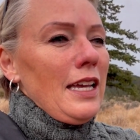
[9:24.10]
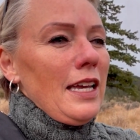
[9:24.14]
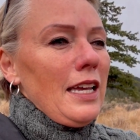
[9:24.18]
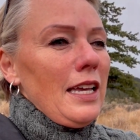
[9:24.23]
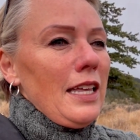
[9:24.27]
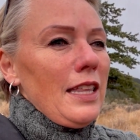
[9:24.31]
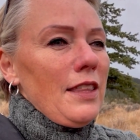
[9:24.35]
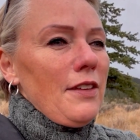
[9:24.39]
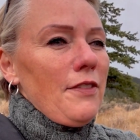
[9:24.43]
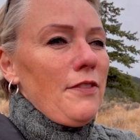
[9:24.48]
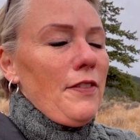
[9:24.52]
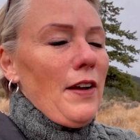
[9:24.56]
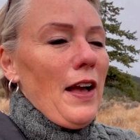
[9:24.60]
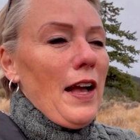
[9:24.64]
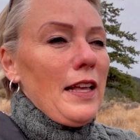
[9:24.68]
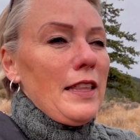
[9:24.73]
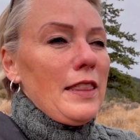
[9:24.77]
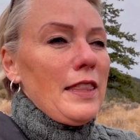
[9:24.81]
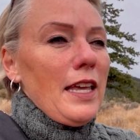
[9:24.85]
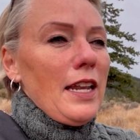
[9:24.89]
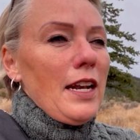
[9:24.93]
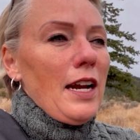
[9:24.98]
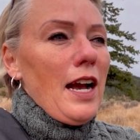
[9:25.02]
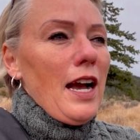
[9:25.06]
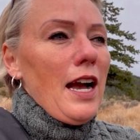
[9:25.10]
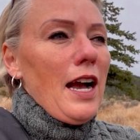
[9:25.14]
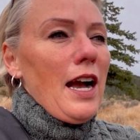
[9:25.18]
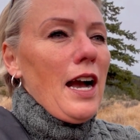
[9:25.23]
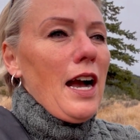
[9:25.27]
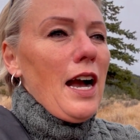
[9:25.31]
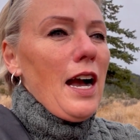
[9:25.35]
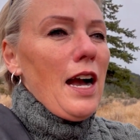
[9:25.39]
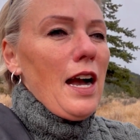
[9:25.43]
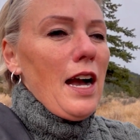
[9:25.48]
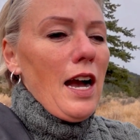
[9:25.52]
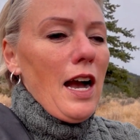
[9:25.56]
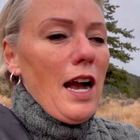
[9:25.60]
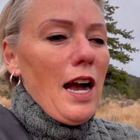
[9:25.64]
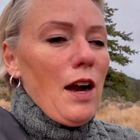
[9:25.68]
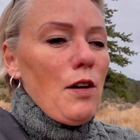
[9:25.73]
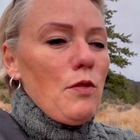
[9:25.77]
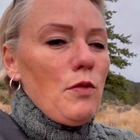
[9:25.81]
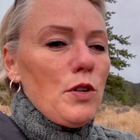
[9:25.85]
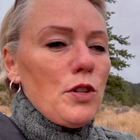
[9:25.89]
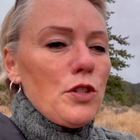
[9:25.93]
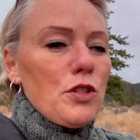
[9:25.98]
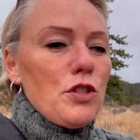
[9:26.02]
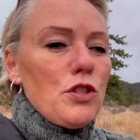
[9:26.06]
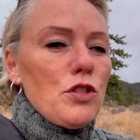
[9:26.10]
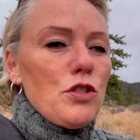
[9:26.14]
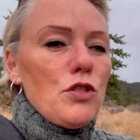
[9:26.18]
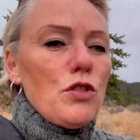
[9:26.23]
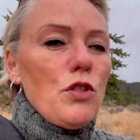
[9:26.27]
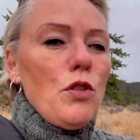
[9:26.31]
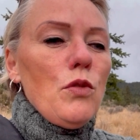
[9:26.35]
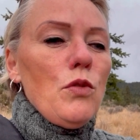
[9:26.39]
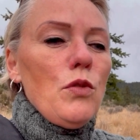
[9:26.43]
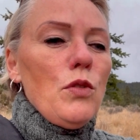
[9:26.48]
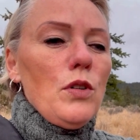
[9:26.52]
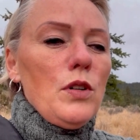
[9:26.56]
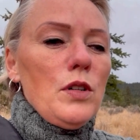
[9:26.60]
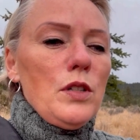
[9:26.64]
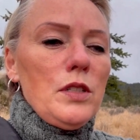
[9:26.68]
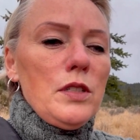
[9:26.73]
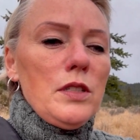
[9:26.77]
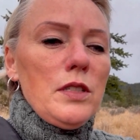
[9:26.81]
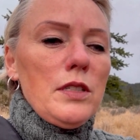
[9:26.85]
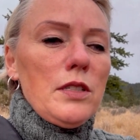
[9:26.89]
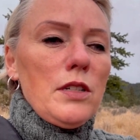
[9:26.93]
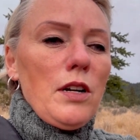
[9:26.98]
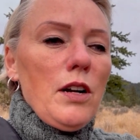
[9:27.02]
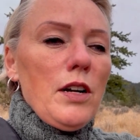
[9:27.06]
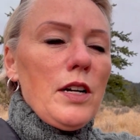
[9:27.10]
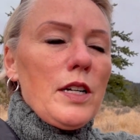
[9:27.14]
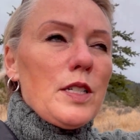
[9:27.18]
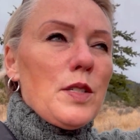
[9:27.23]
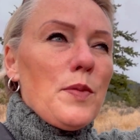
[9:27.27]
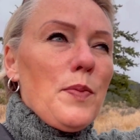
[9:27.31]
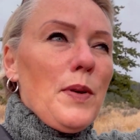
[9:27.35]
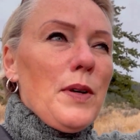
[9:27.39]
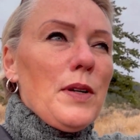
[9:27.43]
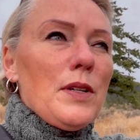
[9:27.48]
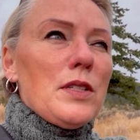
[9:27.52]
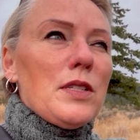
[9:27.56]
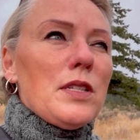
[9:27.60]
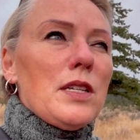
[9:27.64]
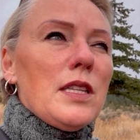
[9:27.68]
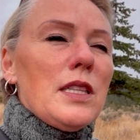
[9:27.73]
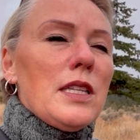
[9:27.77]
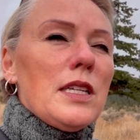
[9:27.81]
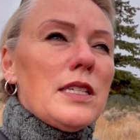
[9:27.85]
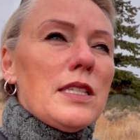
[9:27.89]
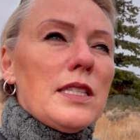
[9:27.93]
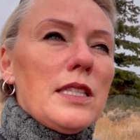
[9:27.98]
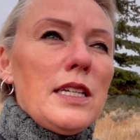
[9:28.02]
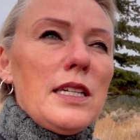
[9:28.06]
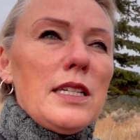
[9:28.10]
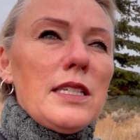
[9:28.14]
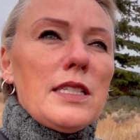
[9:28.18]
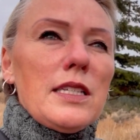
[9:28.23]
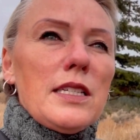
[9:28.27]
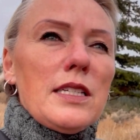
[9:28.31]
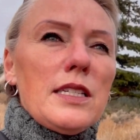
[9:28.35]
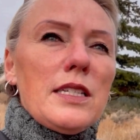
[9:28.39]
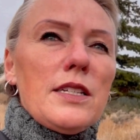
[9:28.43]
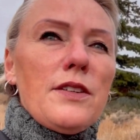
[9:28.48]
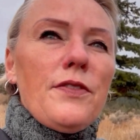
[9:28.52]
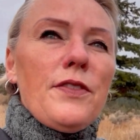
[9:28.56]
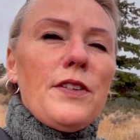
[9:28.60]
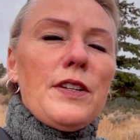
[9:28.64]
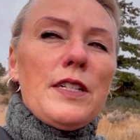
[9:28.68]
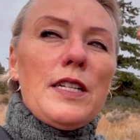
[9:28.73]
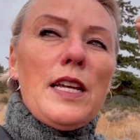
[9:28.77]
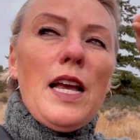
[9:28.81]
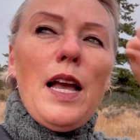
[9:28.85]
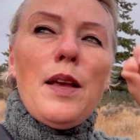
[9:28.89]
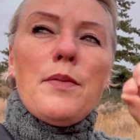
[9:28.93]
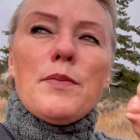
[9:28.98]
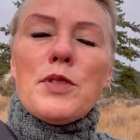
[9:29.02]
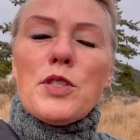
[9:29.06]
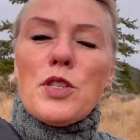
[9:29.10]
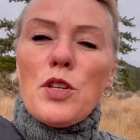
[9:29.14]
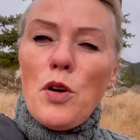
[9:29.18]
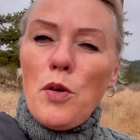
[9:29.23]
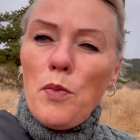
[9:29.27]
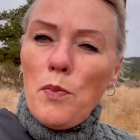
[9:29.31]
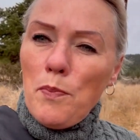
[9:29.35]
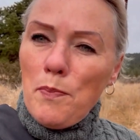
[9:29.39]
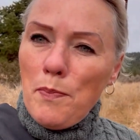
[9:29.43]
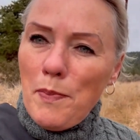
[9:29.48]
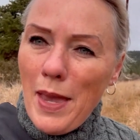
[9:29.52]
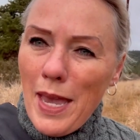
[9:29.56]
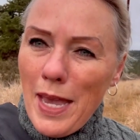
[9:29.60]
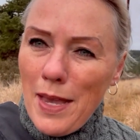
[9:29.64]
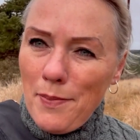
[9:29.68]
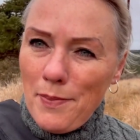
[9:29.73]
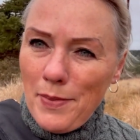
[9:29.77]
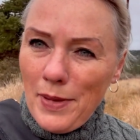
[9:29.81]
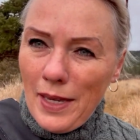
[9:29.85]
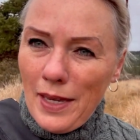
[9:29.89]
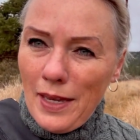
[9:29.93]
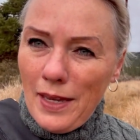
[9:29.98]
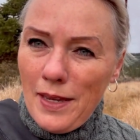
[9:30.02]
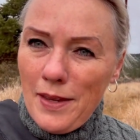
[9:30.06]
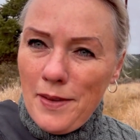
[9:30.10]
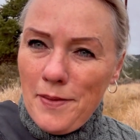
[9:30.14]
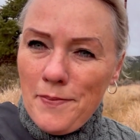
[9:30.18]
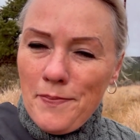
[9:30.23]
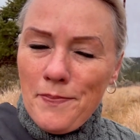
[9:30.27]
The fact that our souls are experiencing these things in different times. So maybe